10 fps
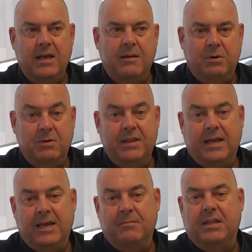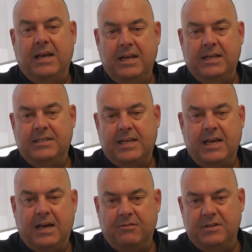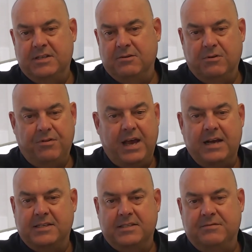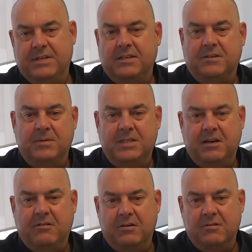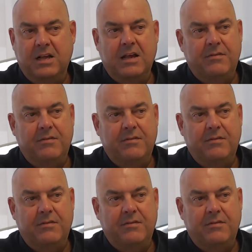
but when they come and they need, say, hundreds to or thousands of tons of material,